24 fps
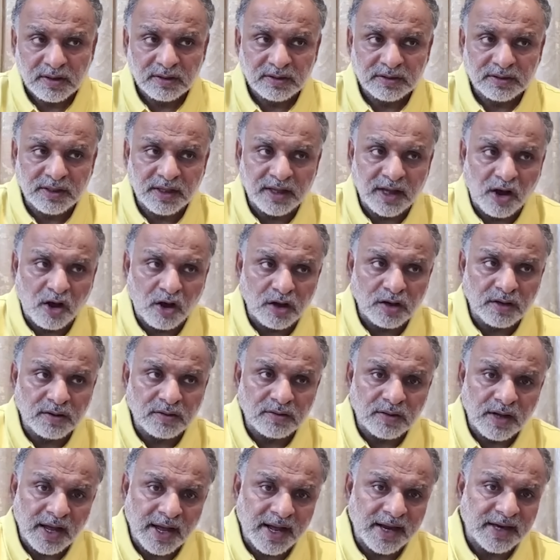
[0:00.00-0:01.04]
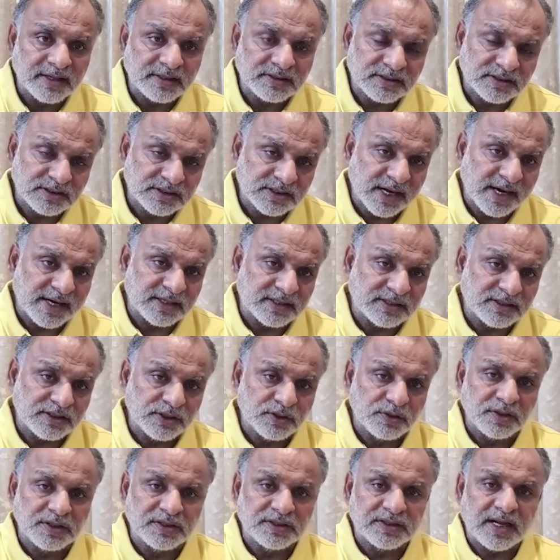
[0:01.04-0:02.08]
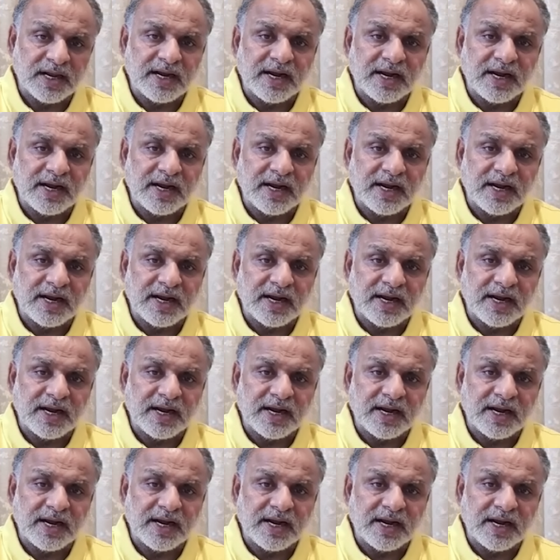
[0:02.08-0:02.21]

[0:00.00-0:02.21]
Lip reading: They all had said during their